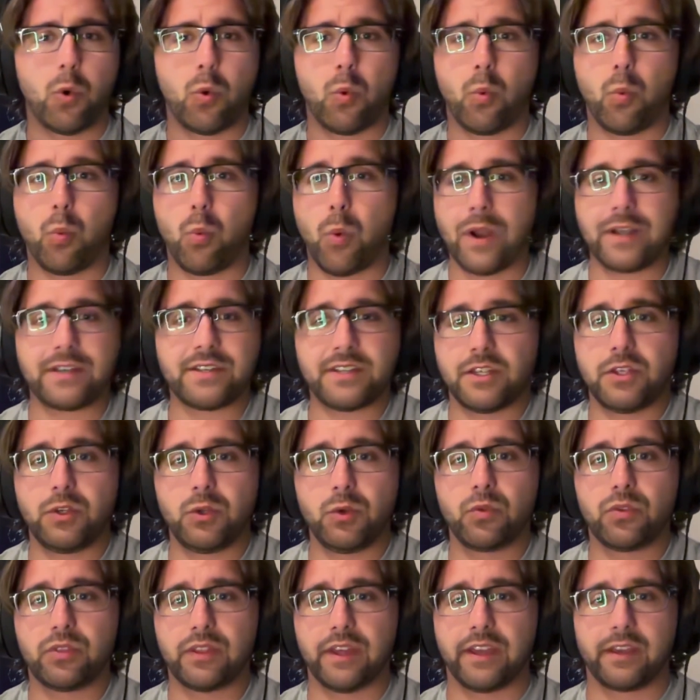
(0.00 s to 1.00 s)
What do
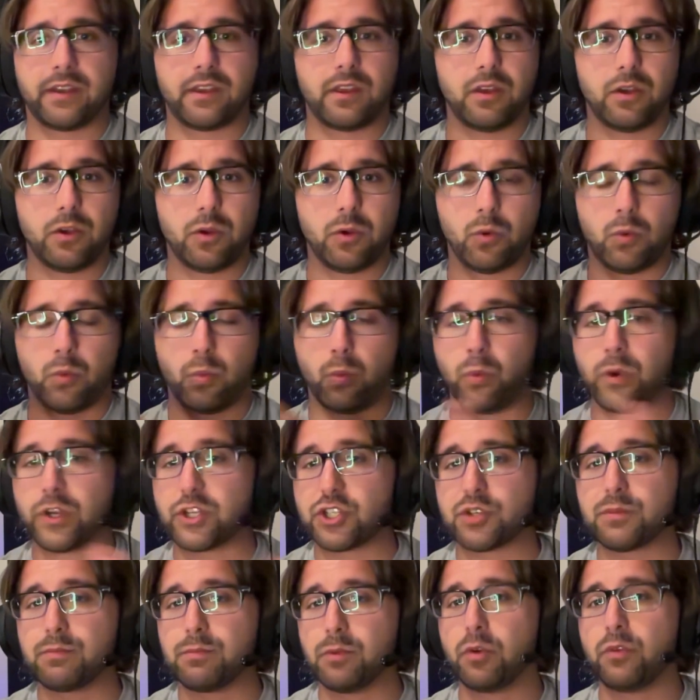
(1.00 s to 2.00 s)
you think?
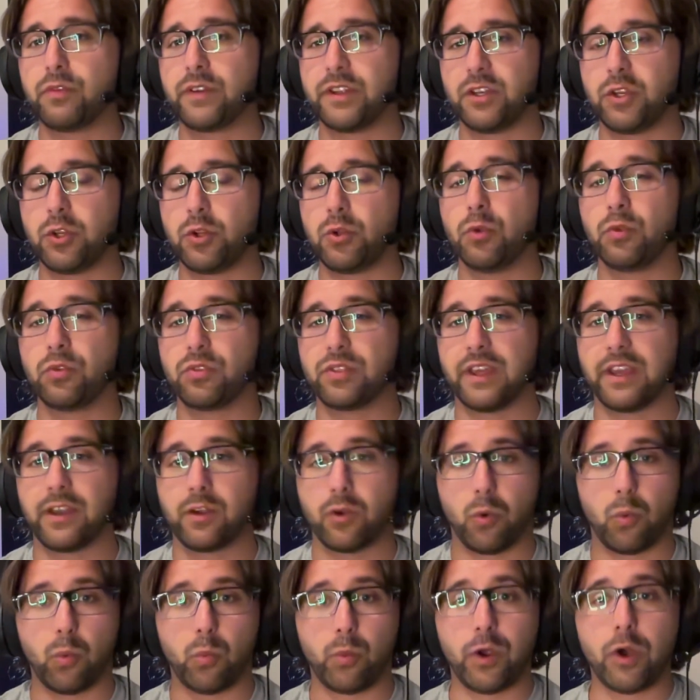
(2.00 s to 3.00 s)
Which movie do you think
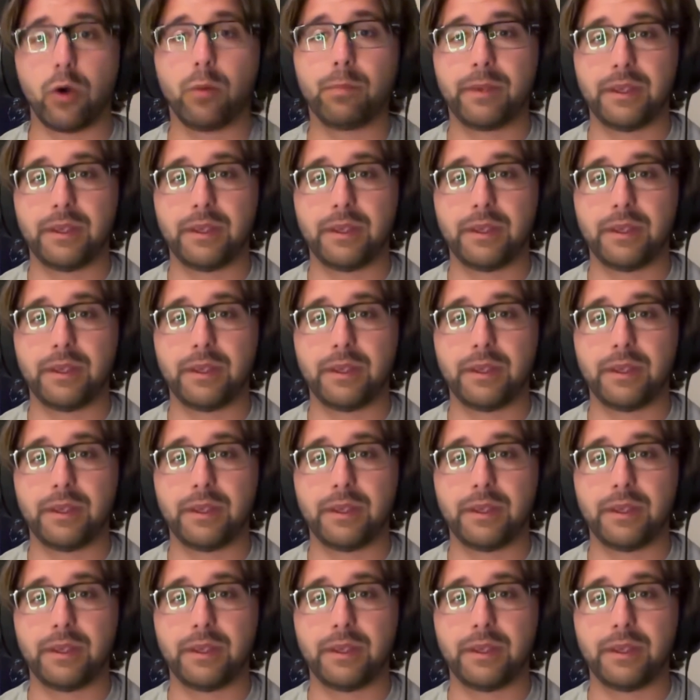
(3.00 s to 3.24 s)
will be